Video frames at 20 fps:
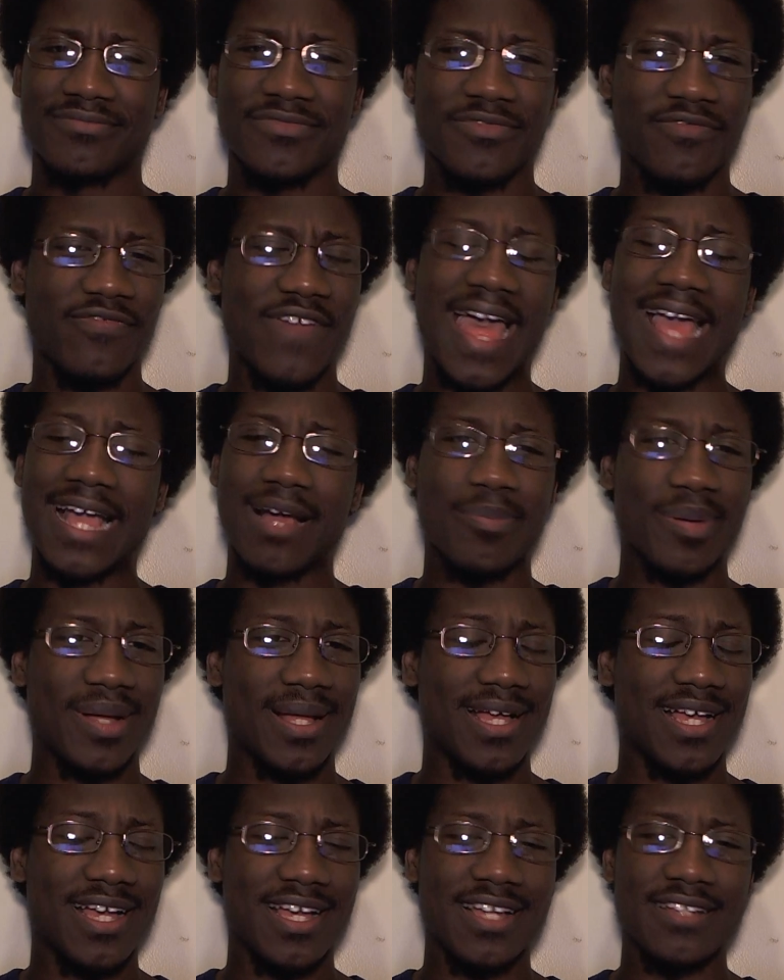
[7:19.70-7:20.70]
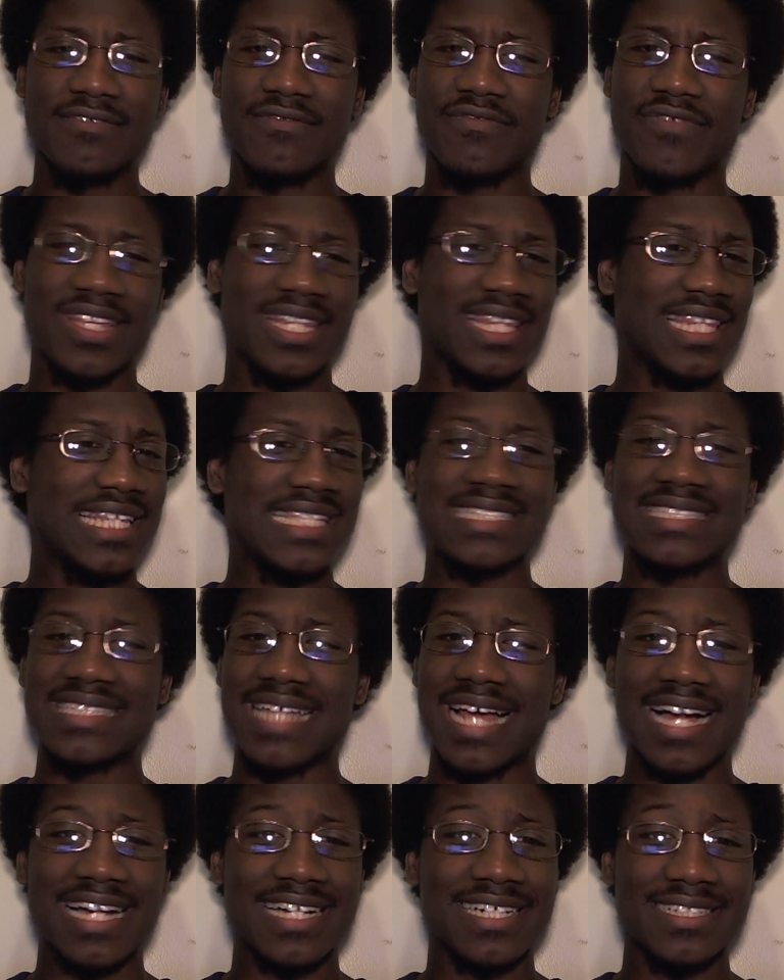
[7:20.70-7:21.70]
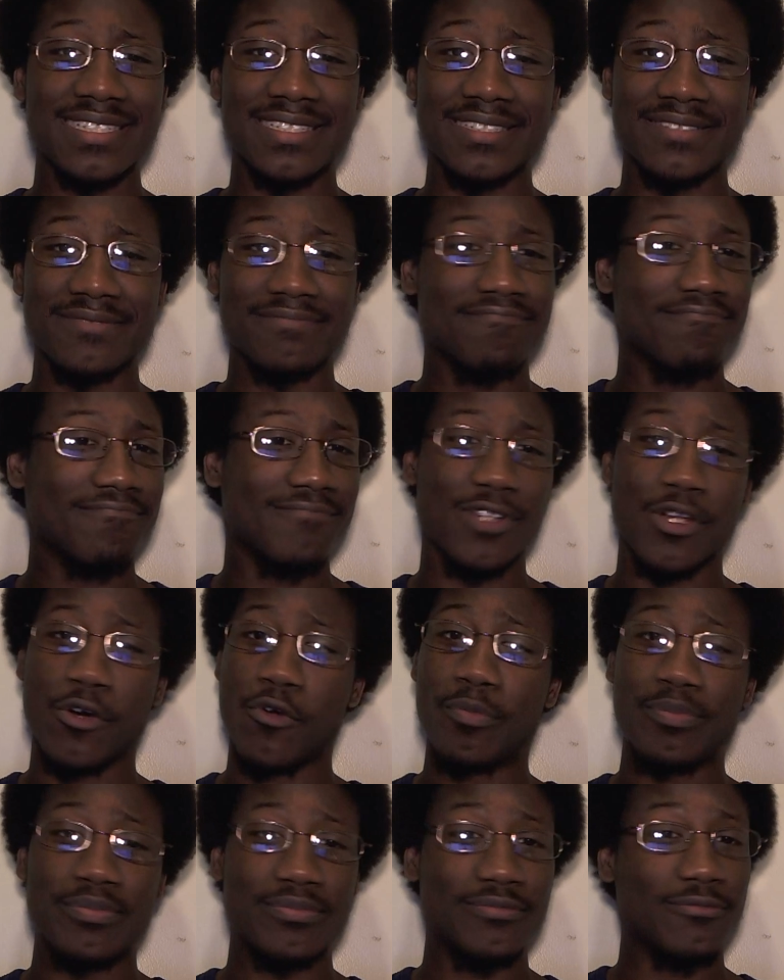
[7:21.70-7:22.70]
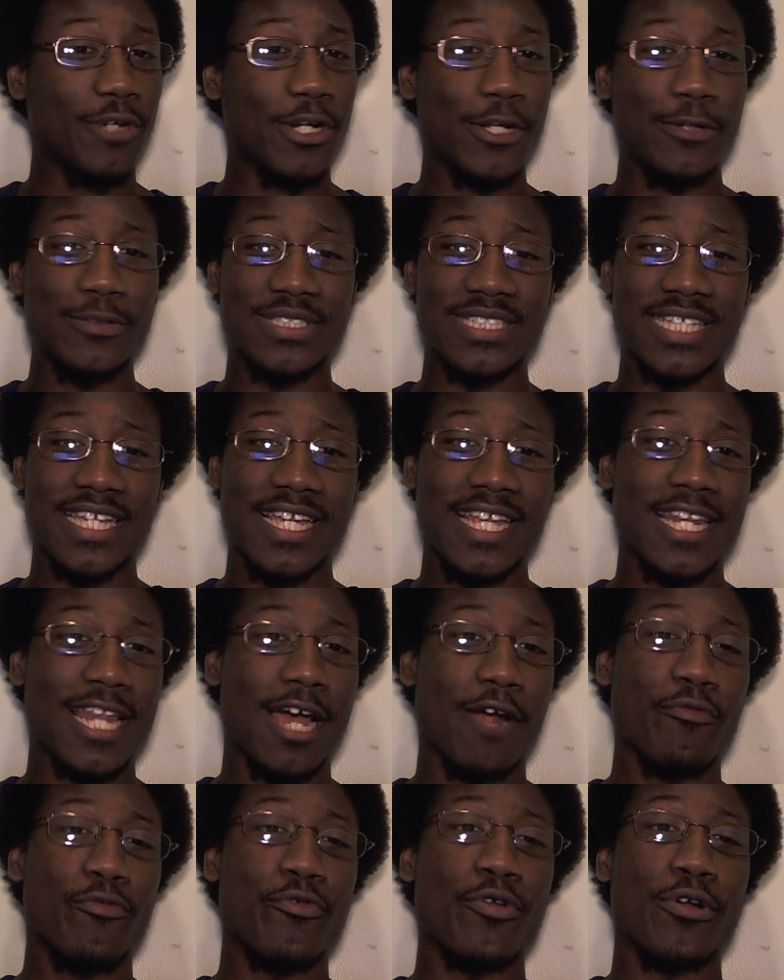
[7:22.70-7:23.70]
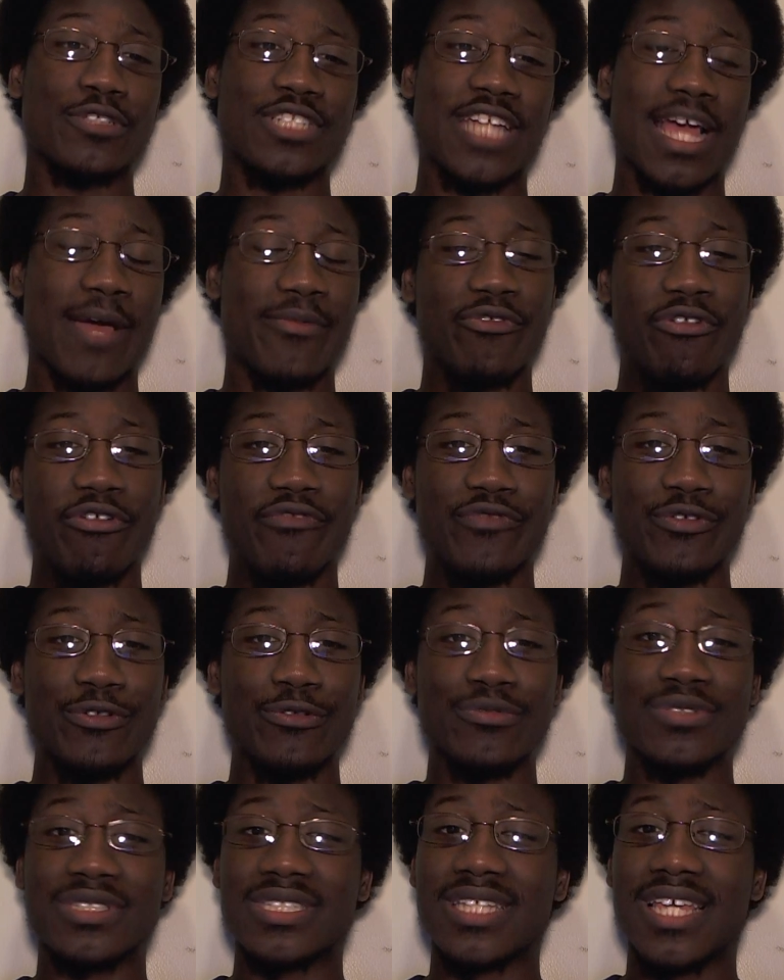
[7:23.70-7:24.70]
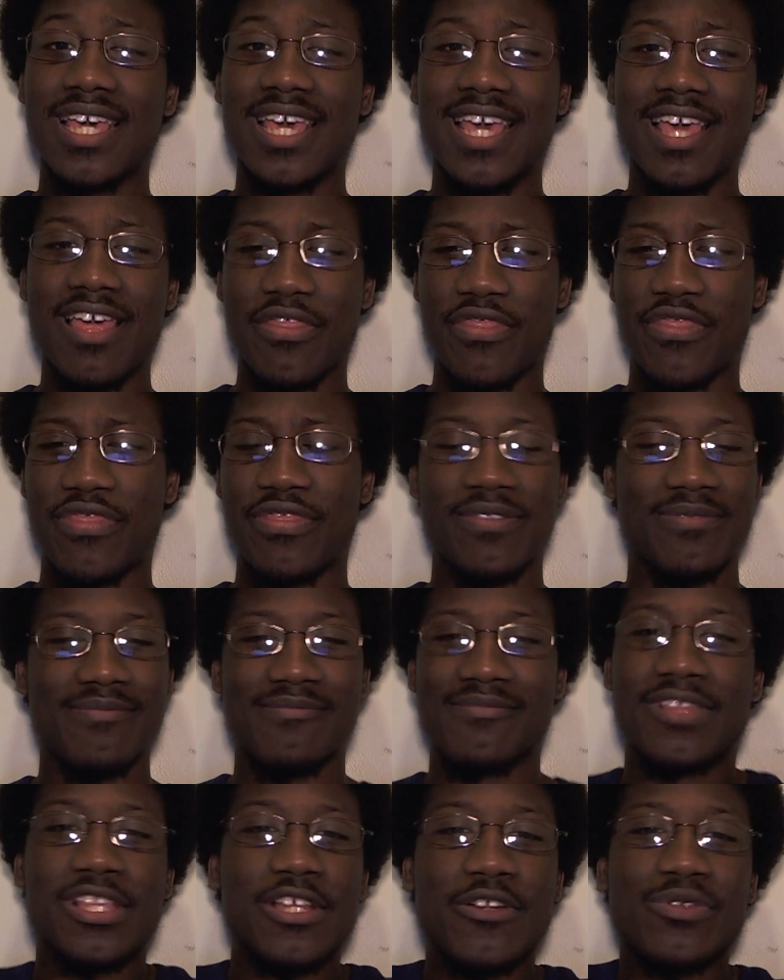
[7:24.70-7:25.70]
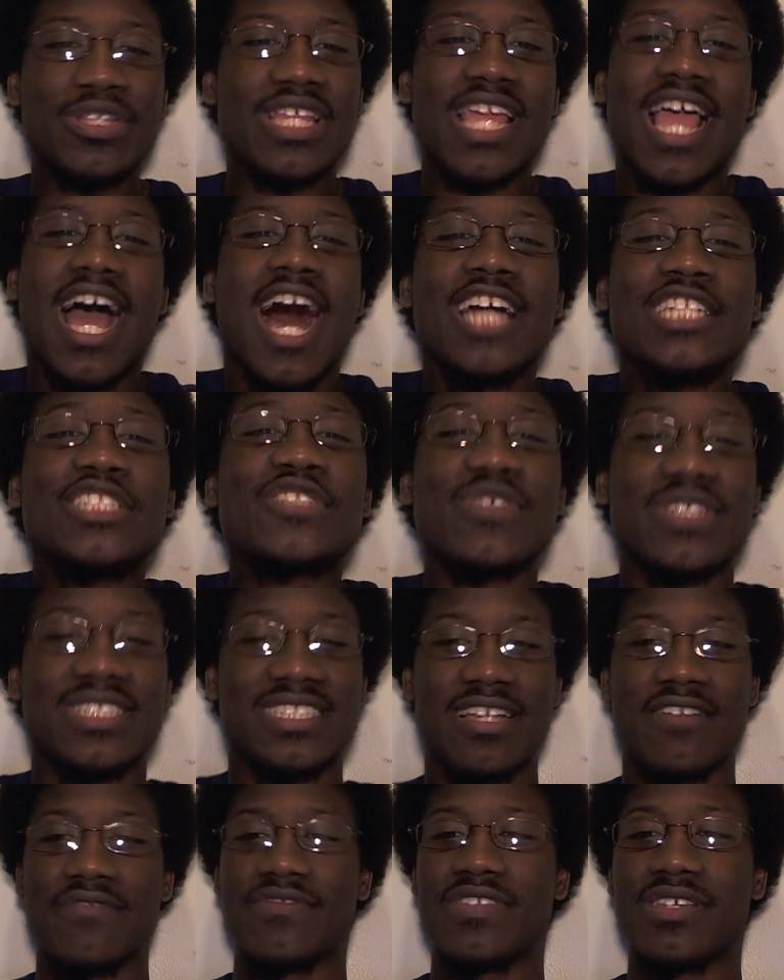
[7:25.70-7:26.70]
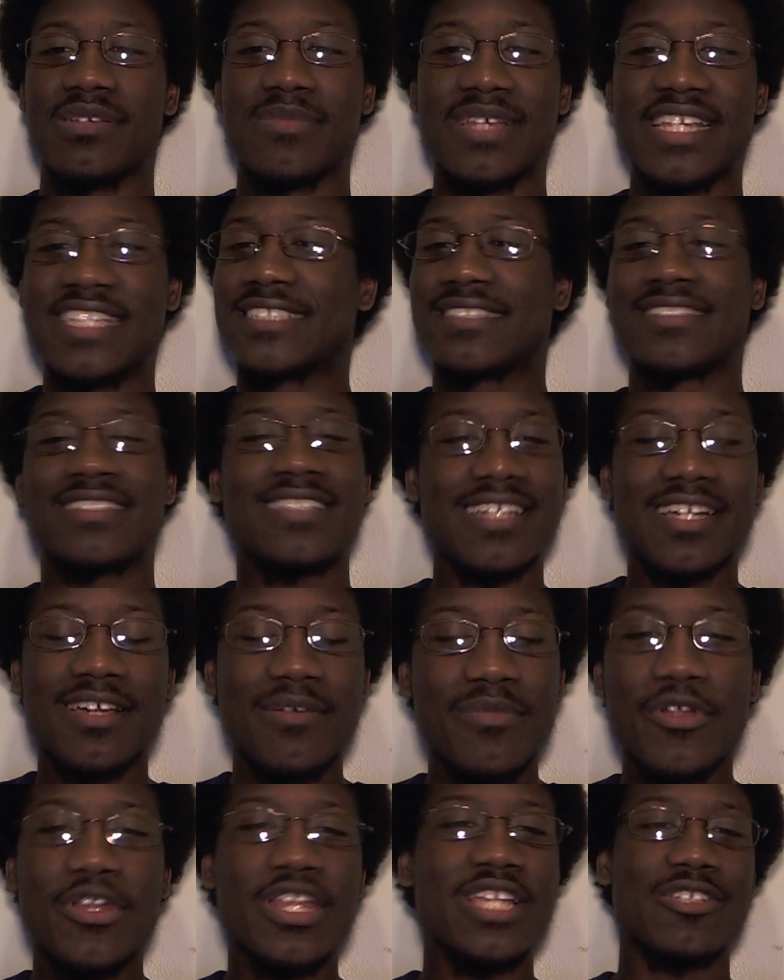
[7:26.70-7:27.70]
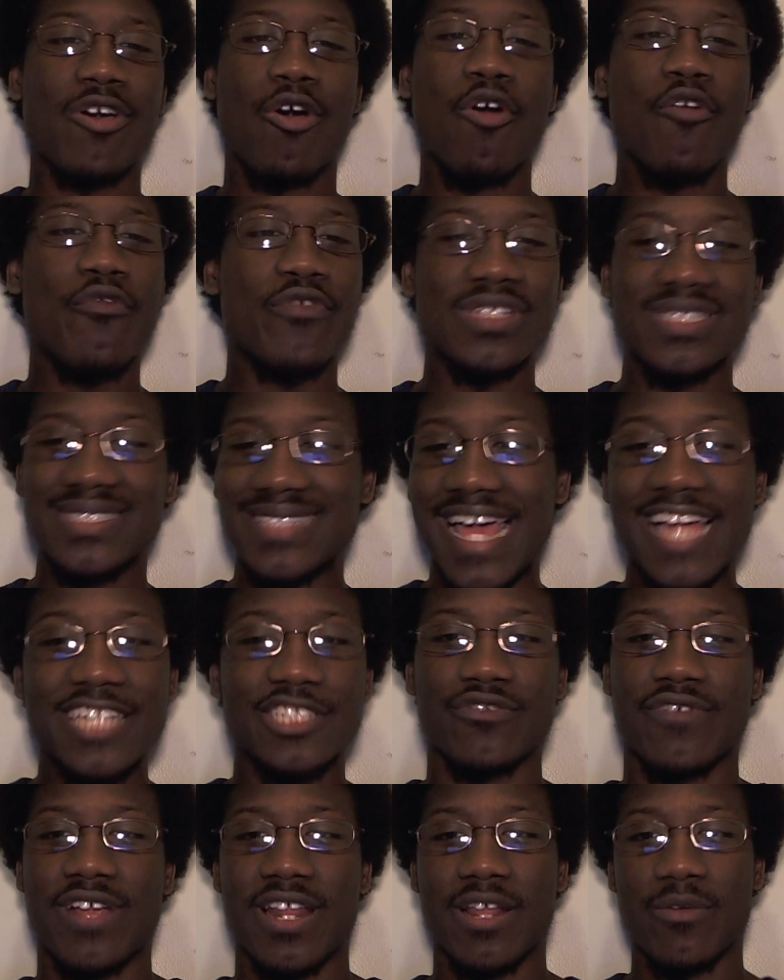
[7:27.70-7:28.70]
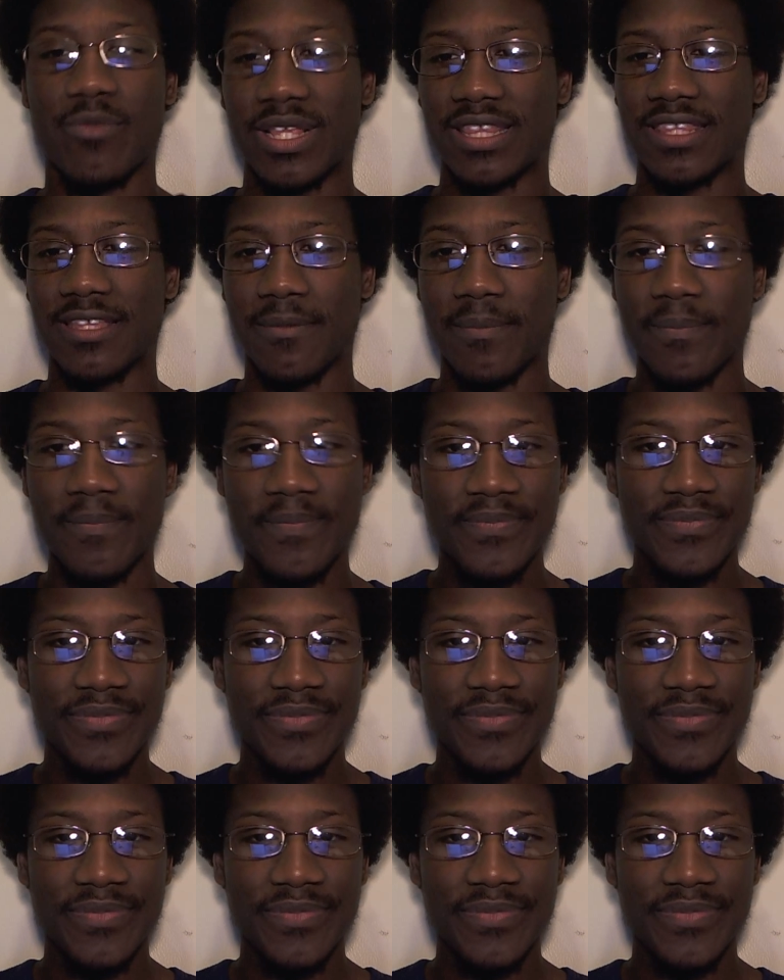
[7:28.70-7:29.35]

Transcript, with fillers: Vagabond, Vinland Saga. Nope. What do you see? Naruto chapter reviews. Literally hundreds of them. It's the community is oversaturated with them.